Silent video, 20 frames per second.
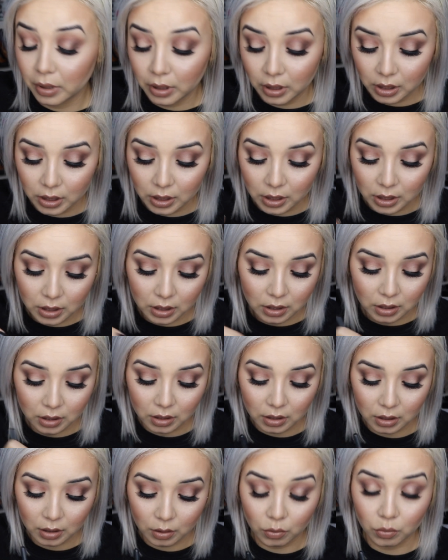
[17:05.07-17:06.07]
but this
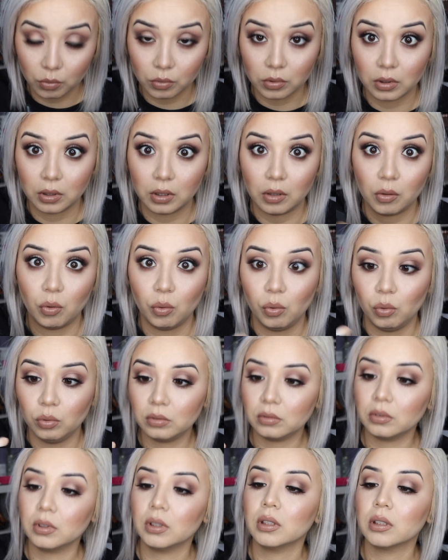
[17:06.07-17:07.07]
is a really old
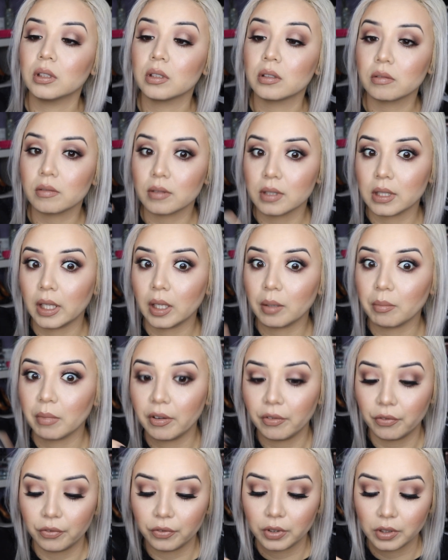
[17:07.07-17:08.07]
one. It's like
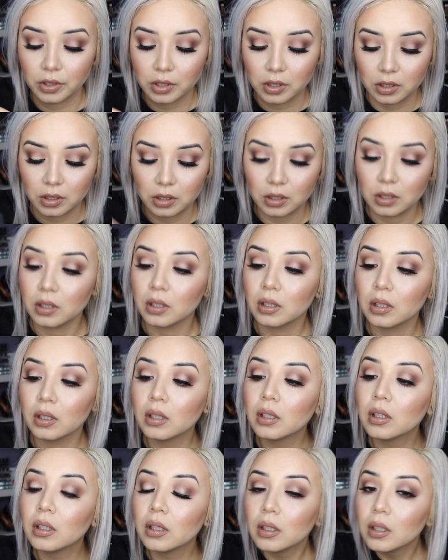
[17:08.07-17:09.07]
my first
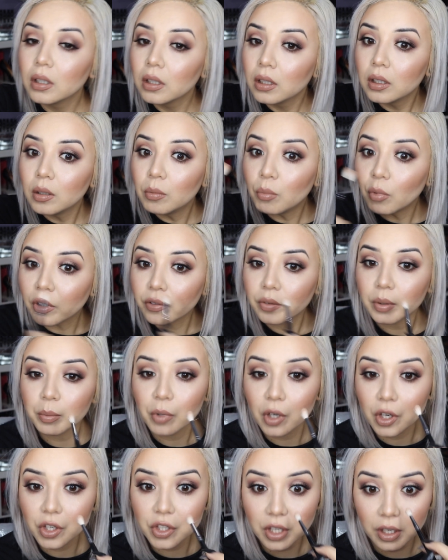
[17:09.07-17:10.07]
Morphe
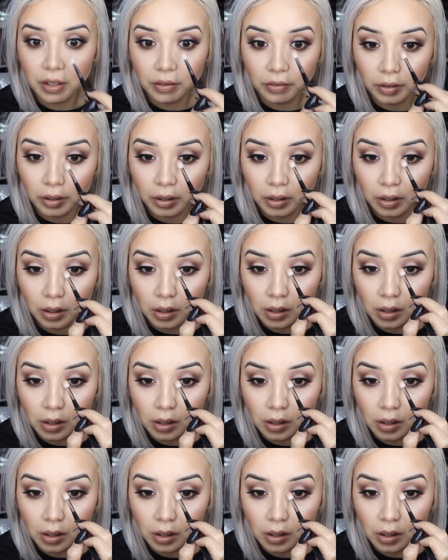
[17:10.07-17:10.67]
brush ever.